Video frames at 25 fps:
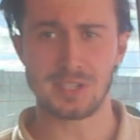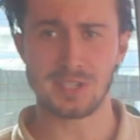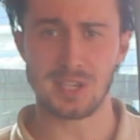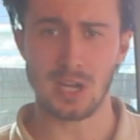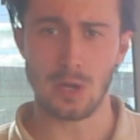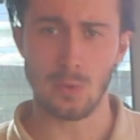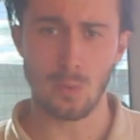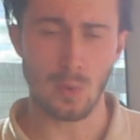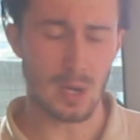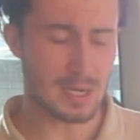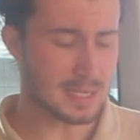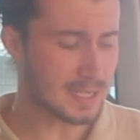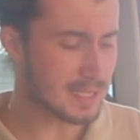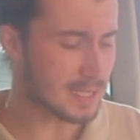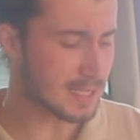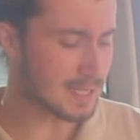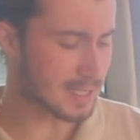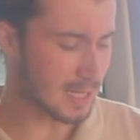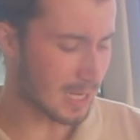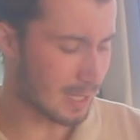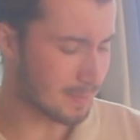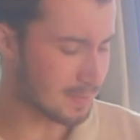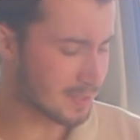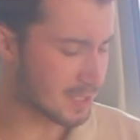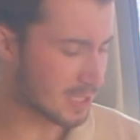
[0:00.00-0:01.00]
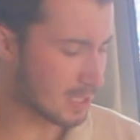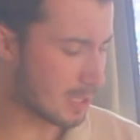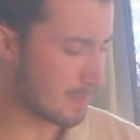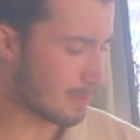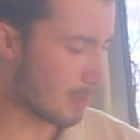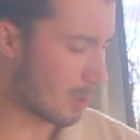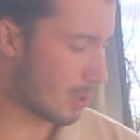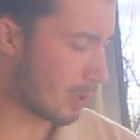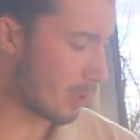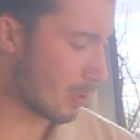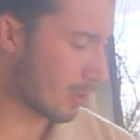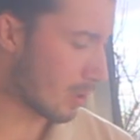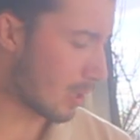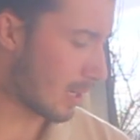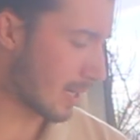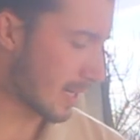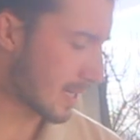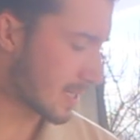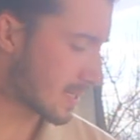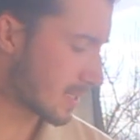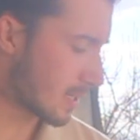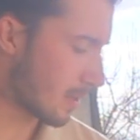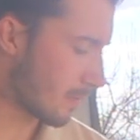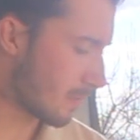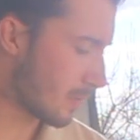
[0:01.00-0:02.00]
so once this comes to the boil, like I
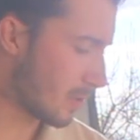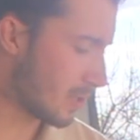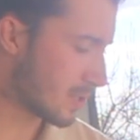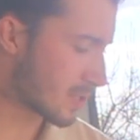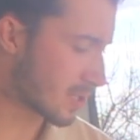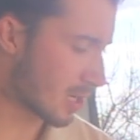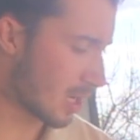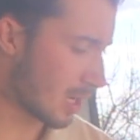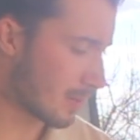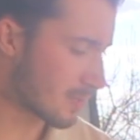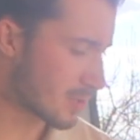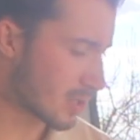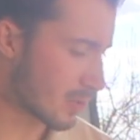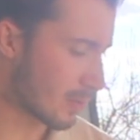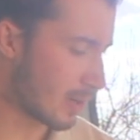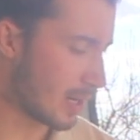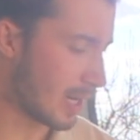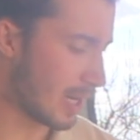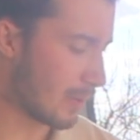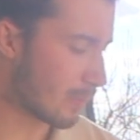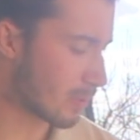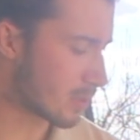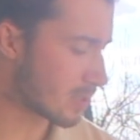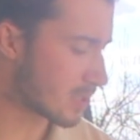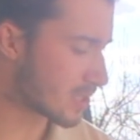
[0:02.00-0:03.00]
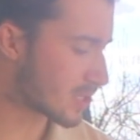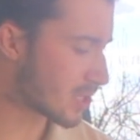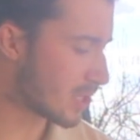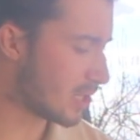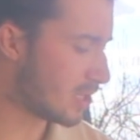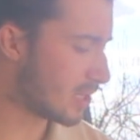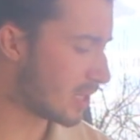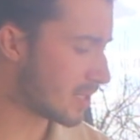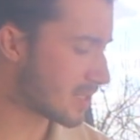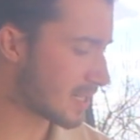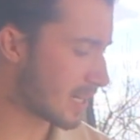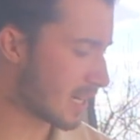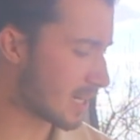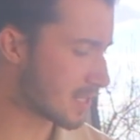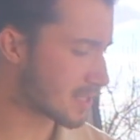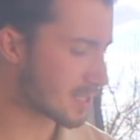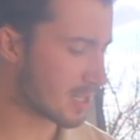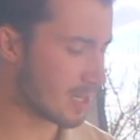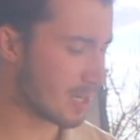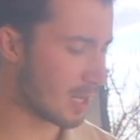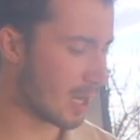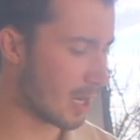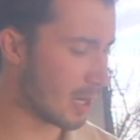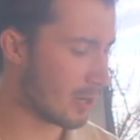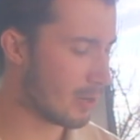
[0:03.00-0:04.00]
said a few times already, we want to turn it down to
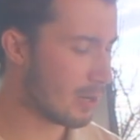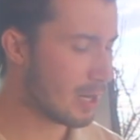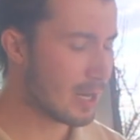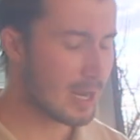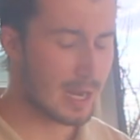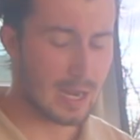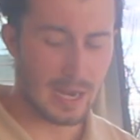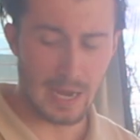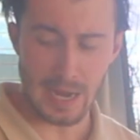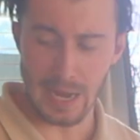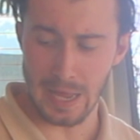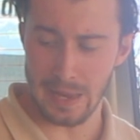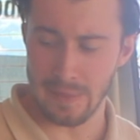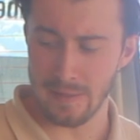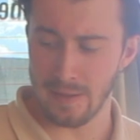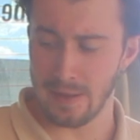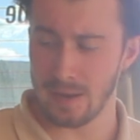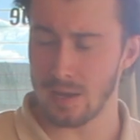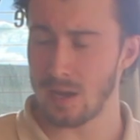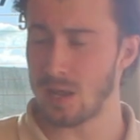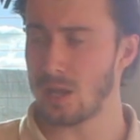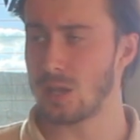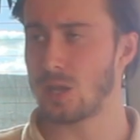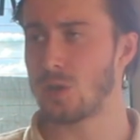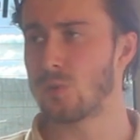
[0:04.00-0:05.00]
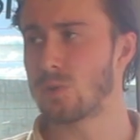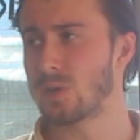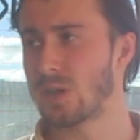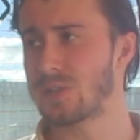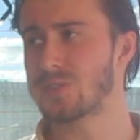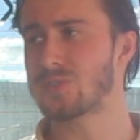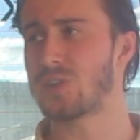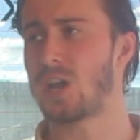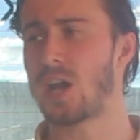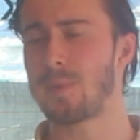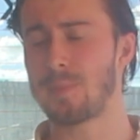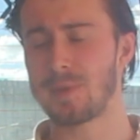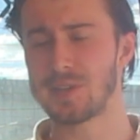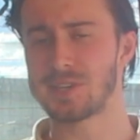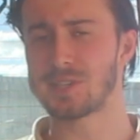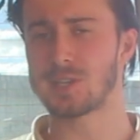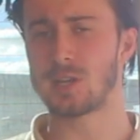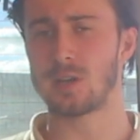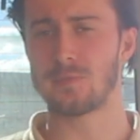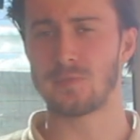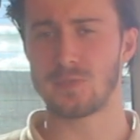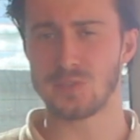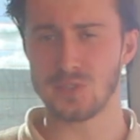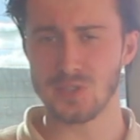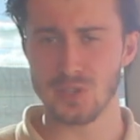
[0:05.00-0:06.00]
low, and then you want to time
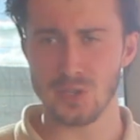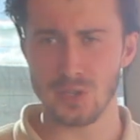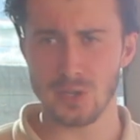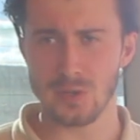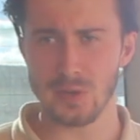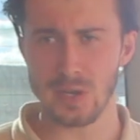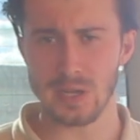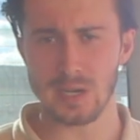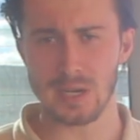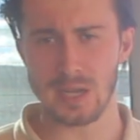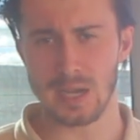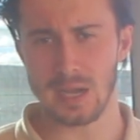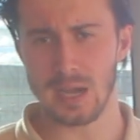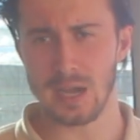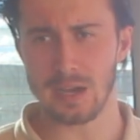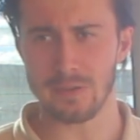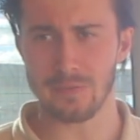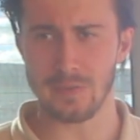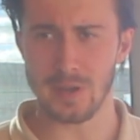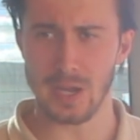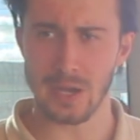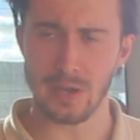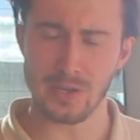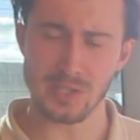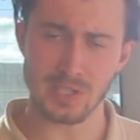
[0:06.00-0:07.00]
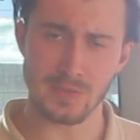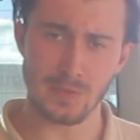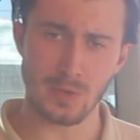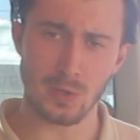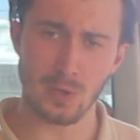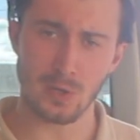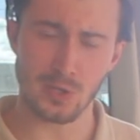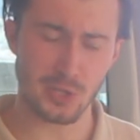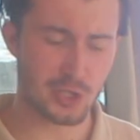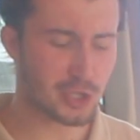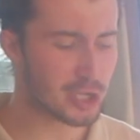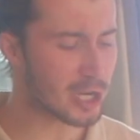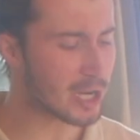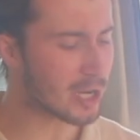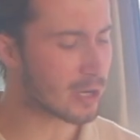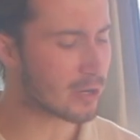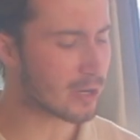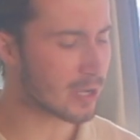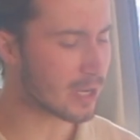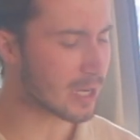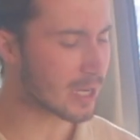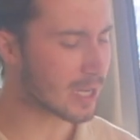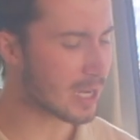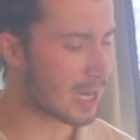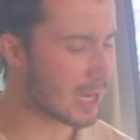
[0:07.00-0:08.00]
yourself 2.5 hours. Of course, check on
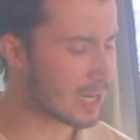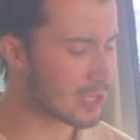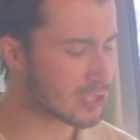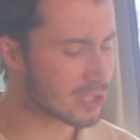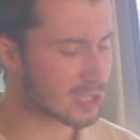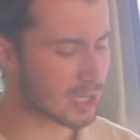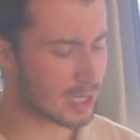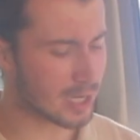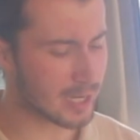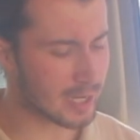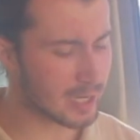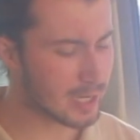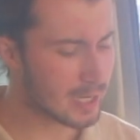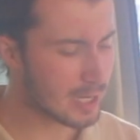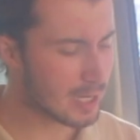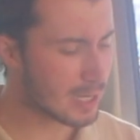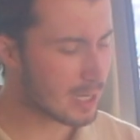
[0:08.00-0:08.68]
it occasionally